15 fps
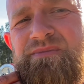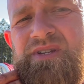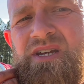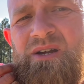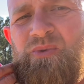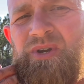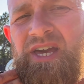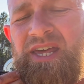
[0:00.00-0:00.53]

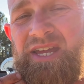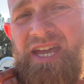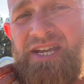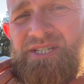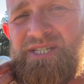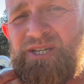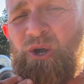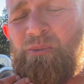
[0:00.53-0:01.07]
We got to
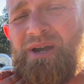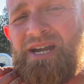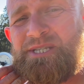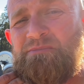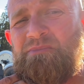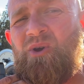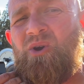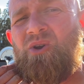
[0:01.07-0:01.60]
actually go back
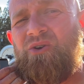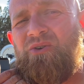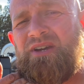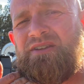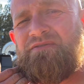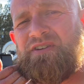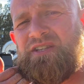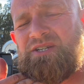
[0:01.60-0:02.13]
tomorrow
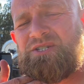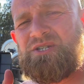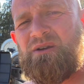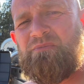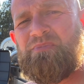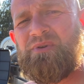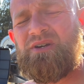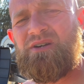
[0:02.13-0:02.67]
and finish
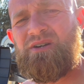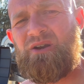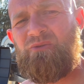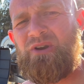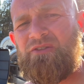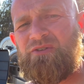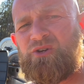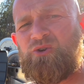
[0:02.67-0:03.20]
up
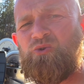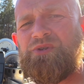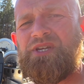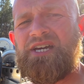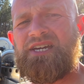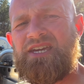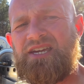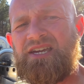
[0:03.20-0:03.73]
around the cool
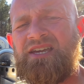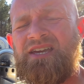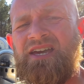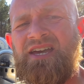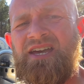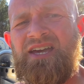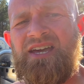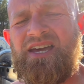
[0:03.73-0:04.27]
decking
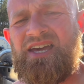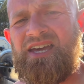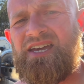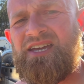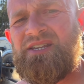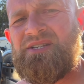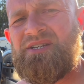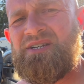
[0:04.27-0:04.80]

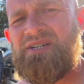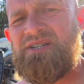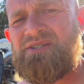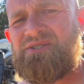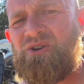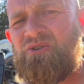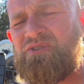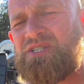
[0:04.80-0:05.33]
and
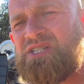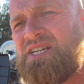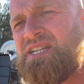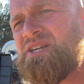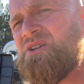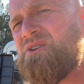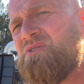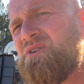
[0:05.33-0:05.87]
surface cleaning under the